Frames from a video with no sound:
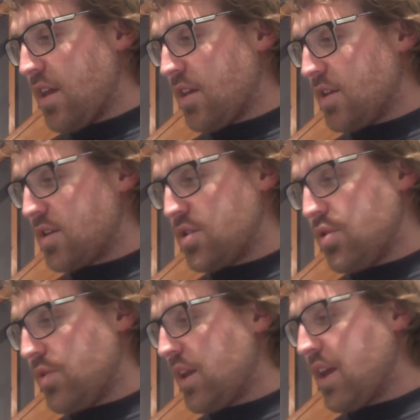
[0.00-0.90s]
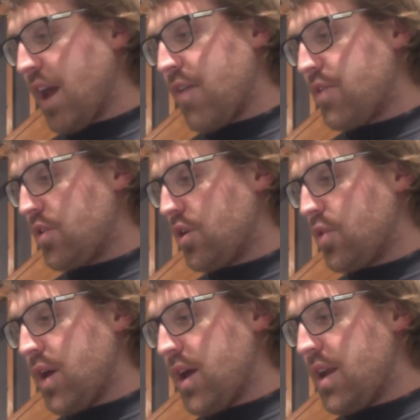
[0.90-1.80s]
The snoring carried on
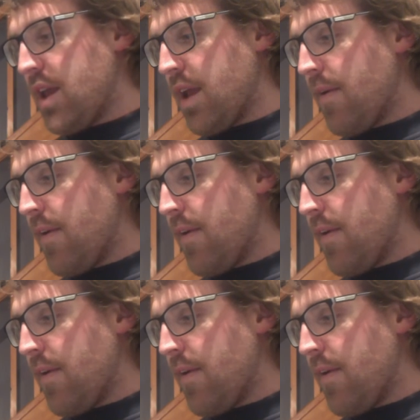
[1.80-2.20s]
quietly.